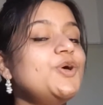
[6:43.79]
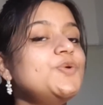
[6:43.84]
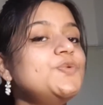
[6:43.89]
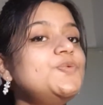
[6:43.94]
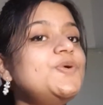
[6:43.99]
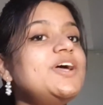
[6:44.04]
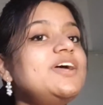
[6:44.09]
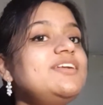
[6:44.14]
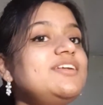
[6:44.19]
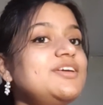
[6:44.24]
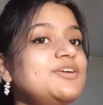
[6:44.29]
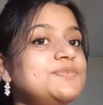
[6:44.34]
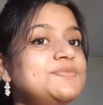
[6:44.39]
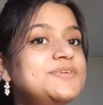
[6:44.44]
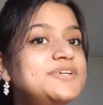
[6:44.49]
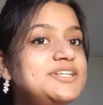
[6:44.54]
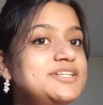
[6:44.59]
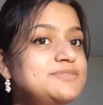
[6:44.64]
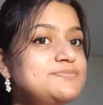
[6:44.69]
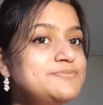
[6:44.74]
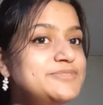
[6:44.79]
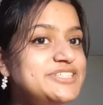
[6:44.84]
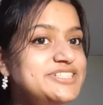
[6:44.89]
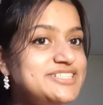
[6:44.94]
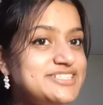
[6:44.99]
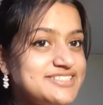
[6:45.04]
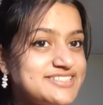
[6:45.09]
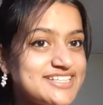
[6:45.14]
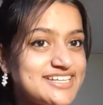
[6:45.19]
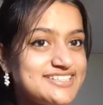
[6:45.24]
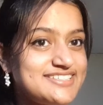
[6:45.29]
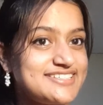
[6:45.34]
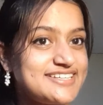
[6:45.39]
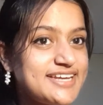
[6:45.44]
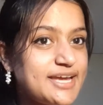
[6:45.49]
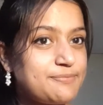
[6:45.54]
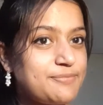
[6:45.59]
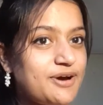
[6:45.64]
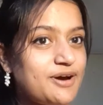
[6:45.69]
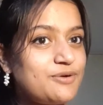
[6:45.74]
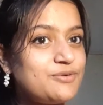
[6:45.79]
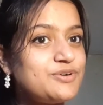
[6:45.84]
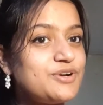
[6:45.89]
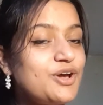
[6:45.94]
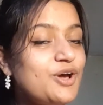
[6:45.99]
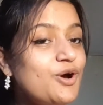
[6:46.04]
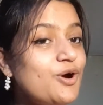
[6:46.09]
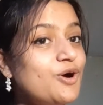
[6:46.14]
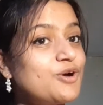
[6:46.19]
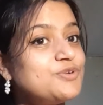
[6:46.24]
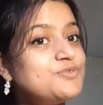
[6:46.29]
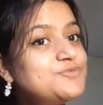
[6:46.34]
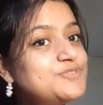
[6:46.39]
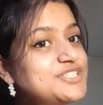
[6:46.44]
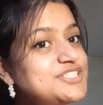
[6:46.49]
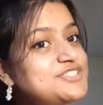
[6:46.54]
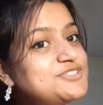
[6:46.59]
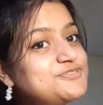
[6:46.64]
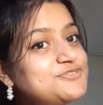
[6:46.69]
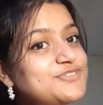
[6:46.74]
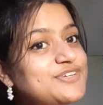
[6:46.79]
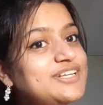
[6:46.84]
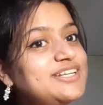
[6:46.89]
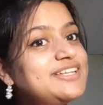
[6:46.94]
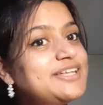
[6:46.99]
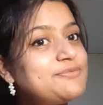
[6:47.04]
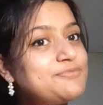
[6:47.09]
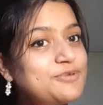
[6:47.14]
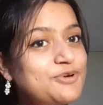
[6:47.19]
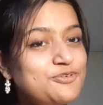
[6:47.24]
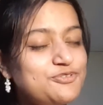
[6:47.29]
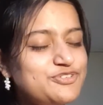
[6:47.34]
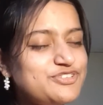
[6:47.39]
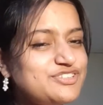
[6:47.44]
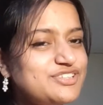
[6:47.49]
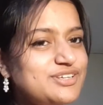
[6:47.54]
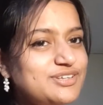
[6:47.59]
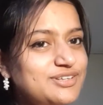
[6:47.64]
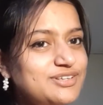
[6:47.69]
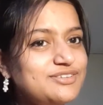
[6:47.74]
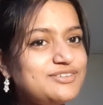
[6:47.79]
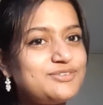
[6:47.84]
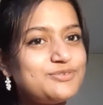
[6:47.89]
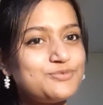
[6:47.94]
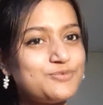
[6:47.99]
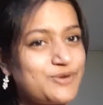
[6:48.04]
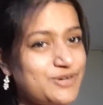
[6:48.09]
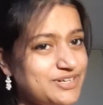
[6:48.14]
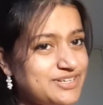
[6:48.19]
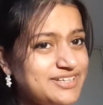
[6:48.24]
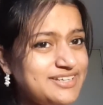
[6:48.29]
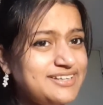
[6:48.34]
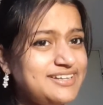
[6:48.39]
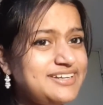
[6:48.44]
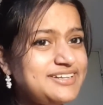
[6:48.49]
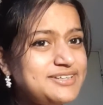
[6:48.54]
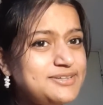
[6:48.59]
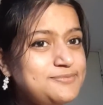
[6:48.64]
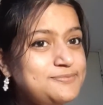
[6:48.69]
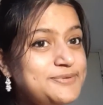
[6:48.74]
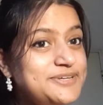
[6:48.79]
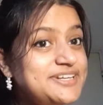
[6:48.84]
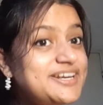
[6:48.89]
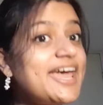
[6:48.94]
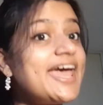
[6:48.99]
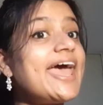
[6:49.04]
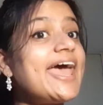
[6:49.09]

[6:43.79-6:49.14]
where you will be discussing about on which field the professor is working little bit,